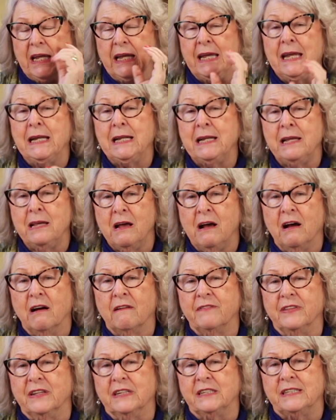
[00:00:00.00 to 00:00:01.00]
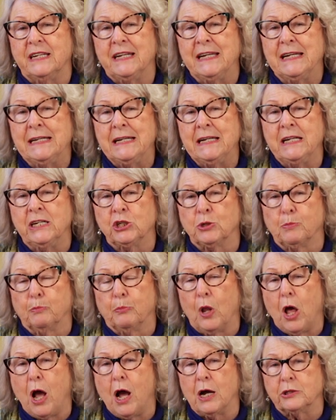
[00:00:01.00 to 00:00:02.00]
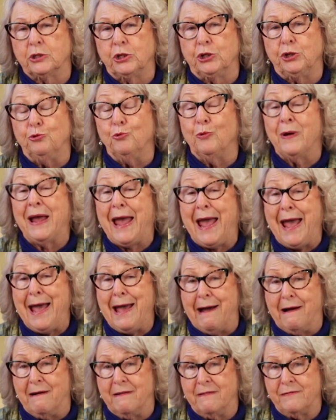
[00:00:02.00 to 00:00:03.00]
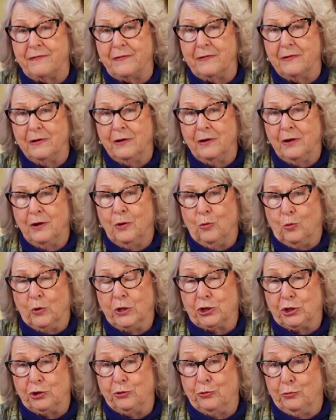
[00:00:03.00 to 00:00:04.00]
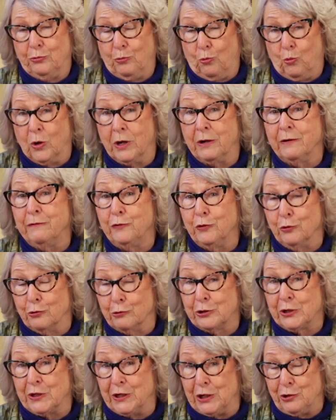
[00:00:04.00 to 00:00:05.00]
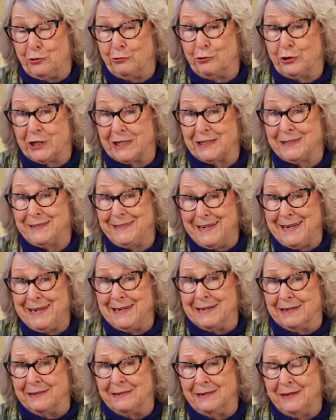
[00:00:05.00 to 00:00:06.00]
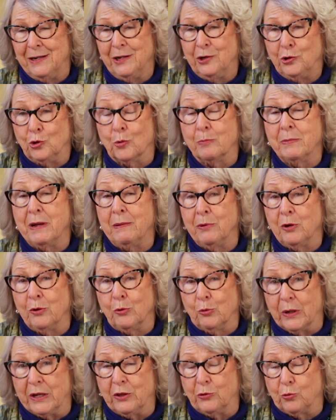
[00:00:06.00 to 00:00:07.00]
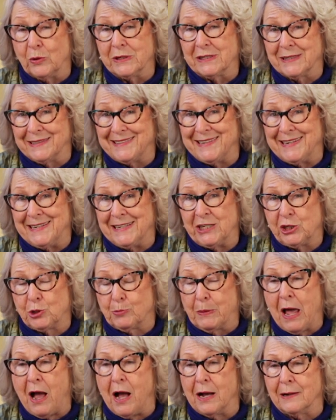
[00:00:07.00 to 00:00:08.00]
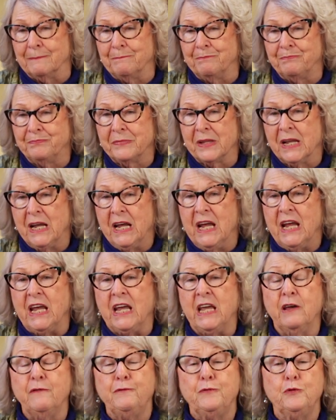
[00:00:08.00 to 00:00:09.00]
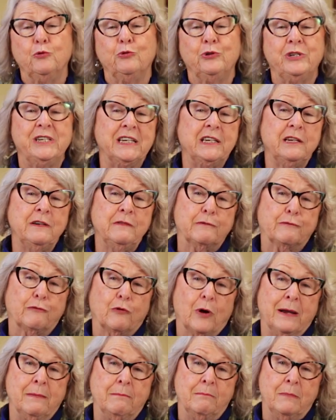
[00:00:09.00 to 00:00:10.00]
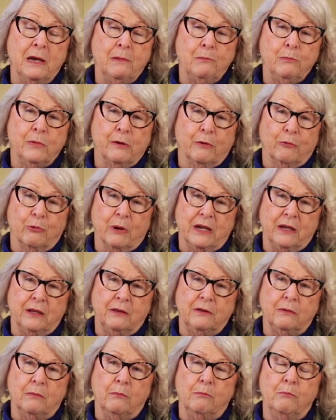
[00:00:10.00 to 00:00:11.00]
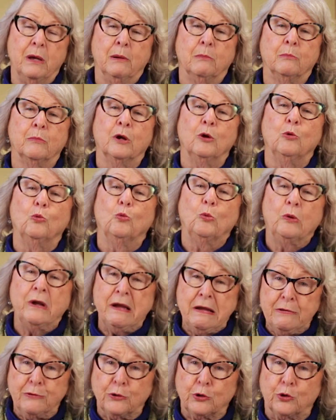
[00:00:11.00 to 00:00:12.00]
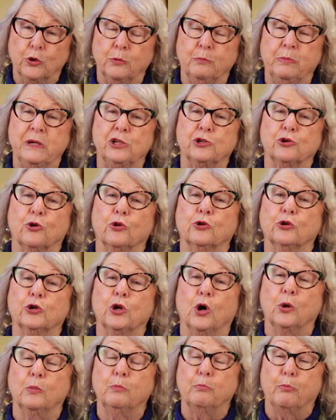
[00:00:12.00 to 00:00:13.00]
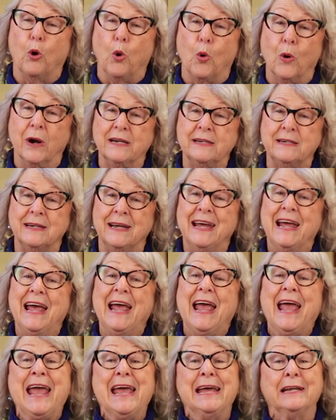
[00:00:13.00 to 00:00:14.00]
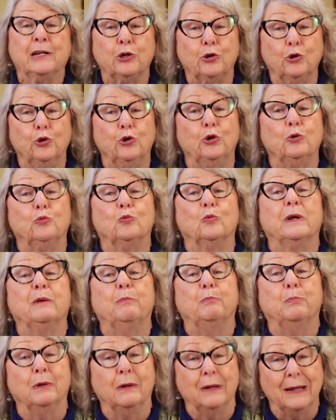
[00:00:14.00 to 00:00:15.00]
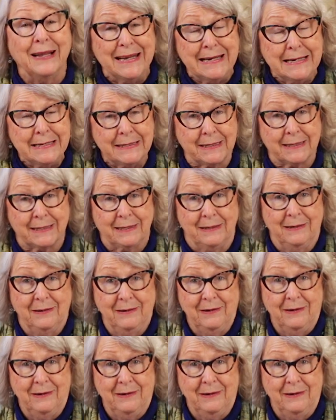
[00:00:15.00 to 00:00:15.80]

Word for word: Any of the 10 inch blocks you have, which you, one of yours that you just did, your memory wreath was a 10 inch block. If you didn't frame memory wreath, memory wreath could be turned on point and could replace